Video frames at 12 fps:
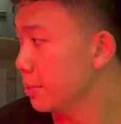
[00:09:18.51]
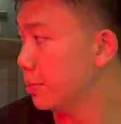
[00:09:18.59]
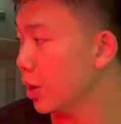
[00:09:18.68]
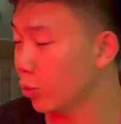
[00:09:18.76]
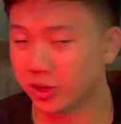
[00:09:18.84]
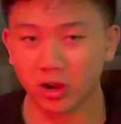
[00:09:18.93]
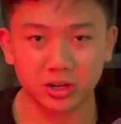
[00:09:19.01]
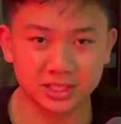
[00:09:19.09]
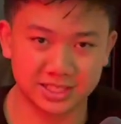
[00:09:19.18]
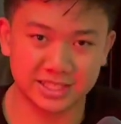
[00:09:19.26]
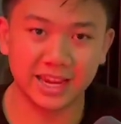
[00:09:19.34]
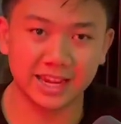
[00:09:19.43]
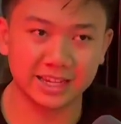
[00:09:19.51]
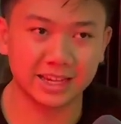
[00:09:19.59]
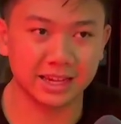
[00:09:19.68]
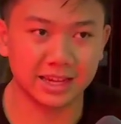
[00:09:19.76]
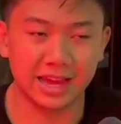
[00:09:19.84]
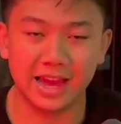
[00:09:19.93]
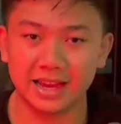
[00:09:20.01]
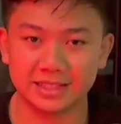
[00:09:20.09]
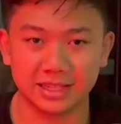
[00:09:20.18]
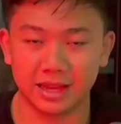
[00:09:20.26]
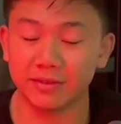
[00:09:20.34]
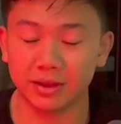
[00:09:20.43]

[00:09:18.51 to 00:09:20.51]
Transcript: But we are staying at,